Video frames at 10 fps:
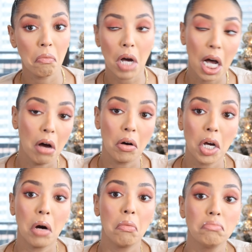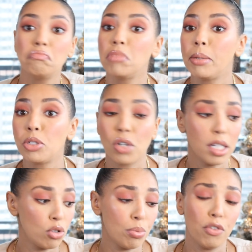I don't know. Maybe
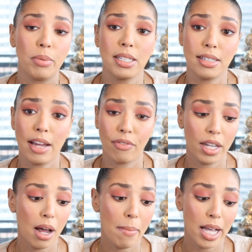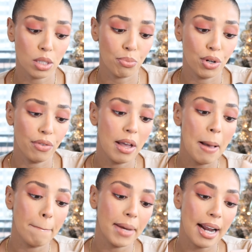transfer proof, but it's definitely not mask proof.
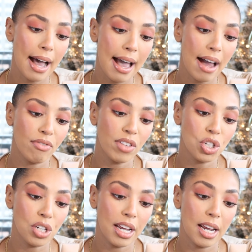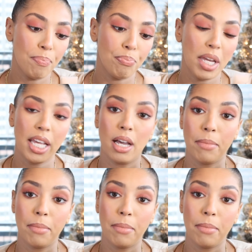But I have the shade medium